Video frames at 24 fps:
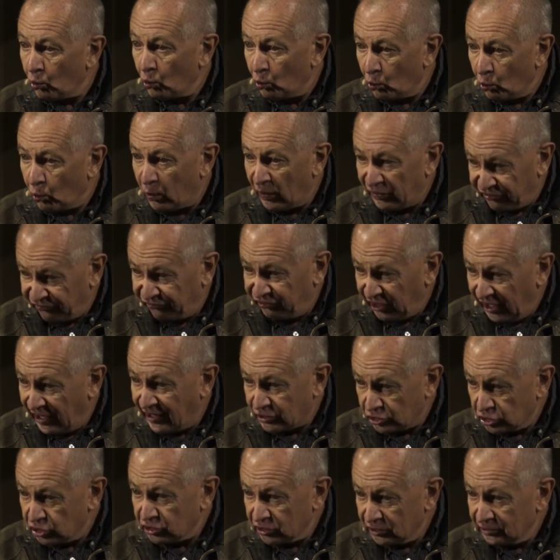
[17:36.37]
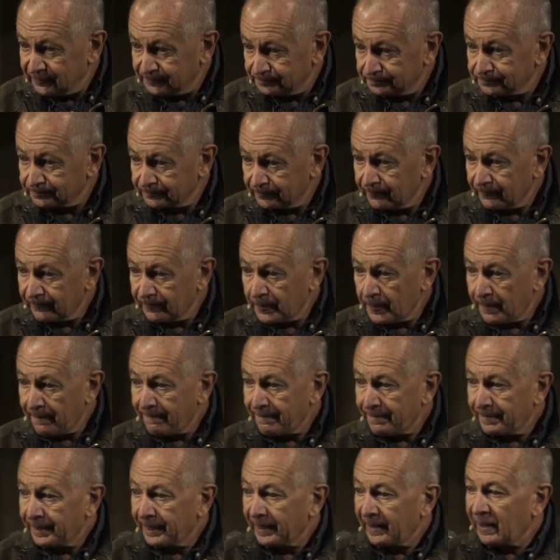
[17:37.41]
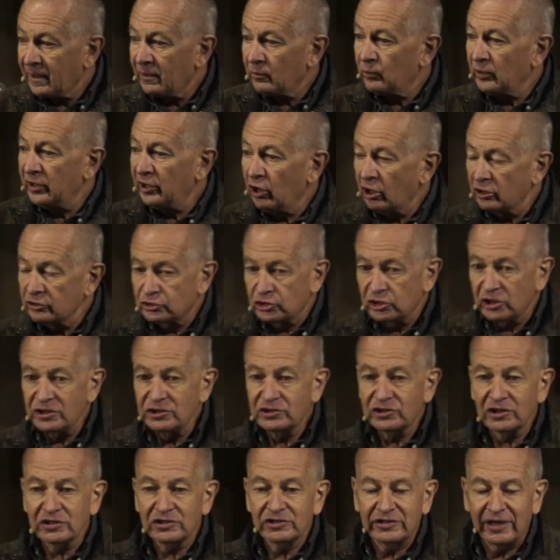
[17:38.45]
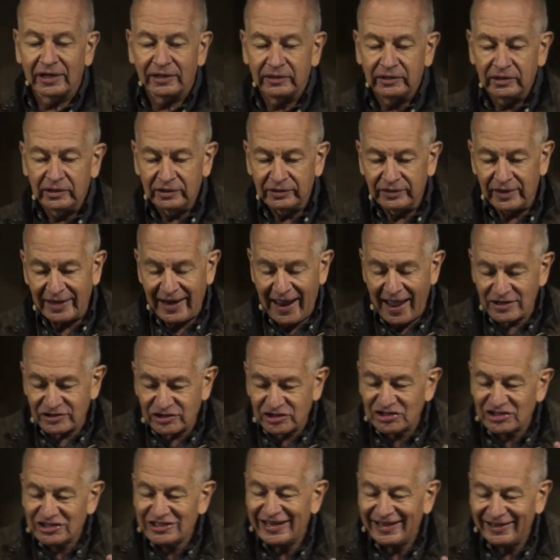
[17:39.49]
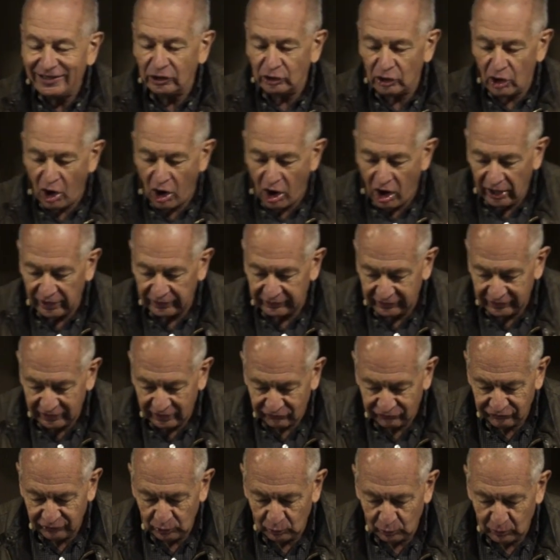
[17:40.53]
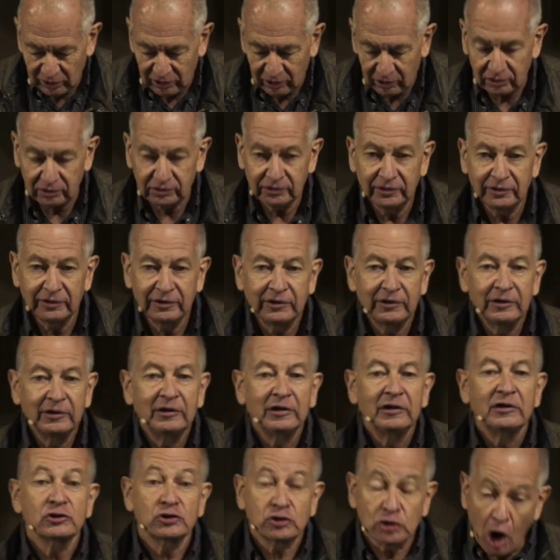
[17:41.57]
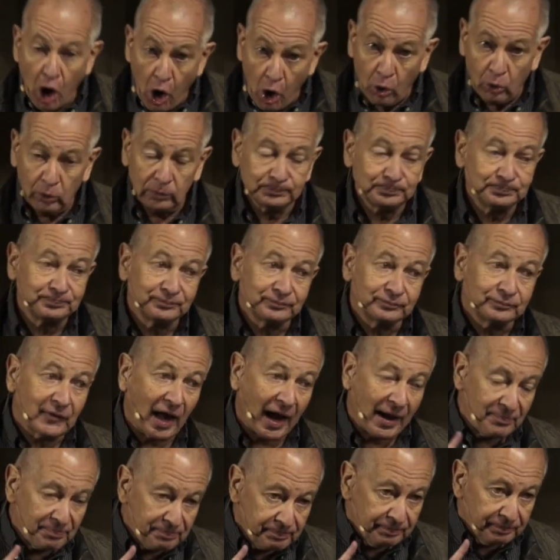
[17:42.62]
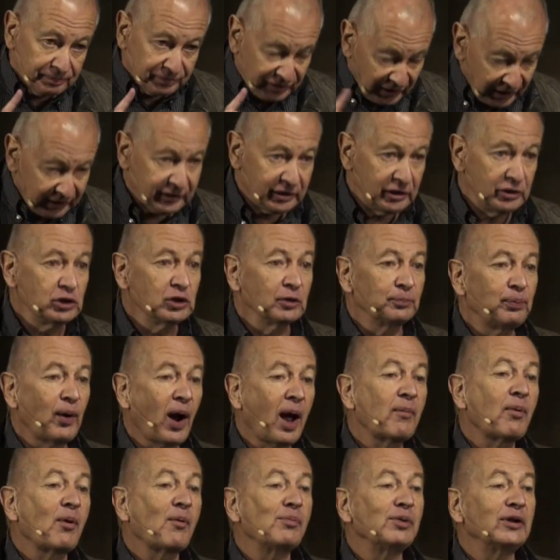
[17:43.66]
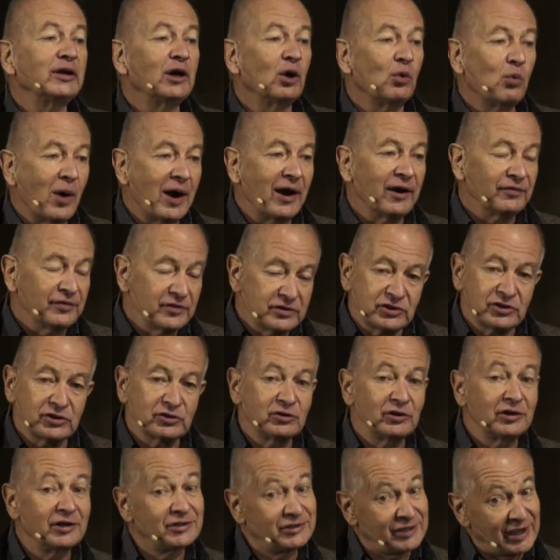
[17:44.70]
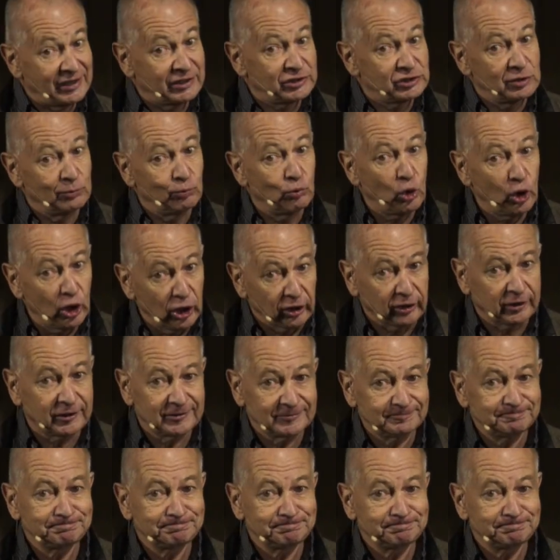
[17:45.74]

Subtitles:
with flesh. We are Jesus that has skin on, if you will. So I'm thinking you're probably aware this is going to take some work.